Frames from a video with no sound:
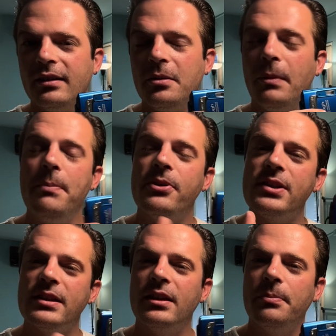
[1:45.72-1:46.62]
My
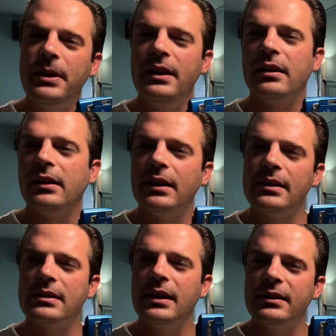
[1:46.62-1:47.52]
personal opinion
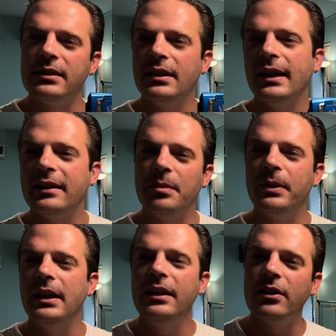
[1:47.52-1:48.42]
is that at the
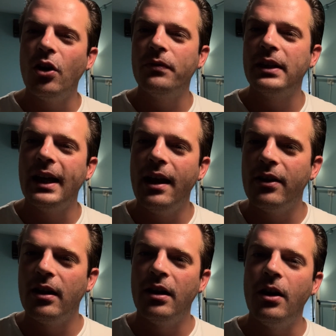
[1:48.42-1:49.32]
beginning of the
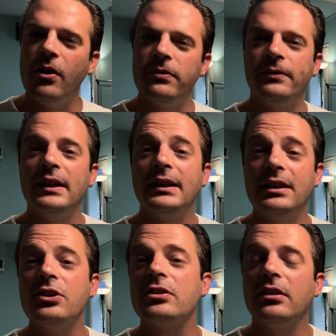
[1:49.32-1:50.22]
era of
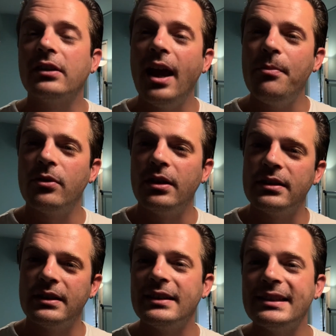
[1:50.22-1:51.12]
digital
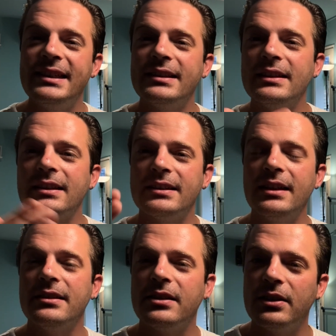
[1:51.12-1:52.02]
cameras and CCD
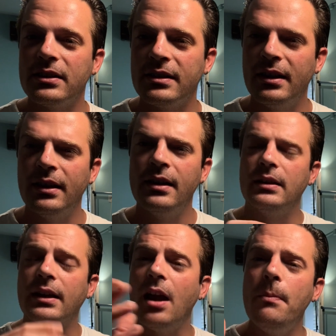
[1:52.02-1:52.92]
sensors, the
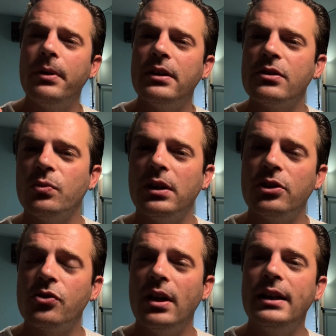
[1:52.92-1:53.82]
companies were
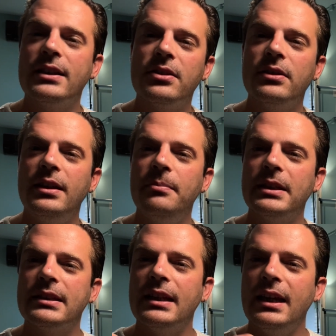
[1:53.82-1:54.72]
trying to
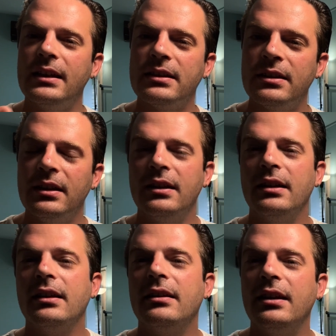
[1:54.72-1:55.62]
imitate
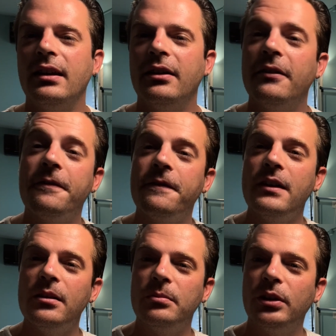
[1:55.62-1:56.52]
the
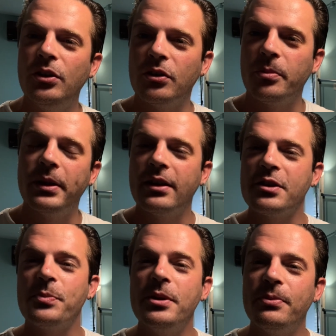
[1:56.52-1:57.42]
film look because
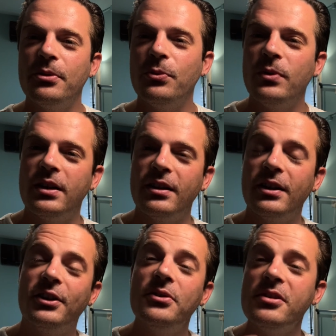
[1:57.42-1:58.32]
people were
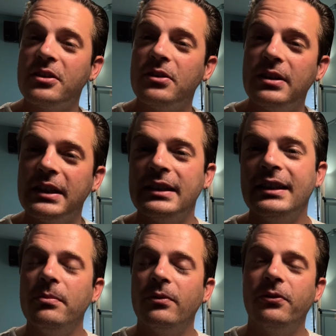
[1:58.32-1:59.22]
used to it.
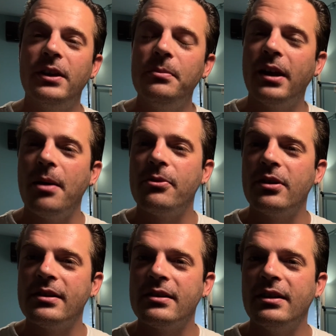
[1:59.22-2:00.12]
Film
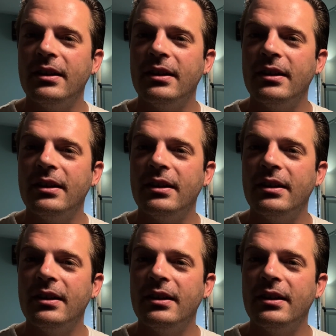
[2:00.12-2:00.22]
cameras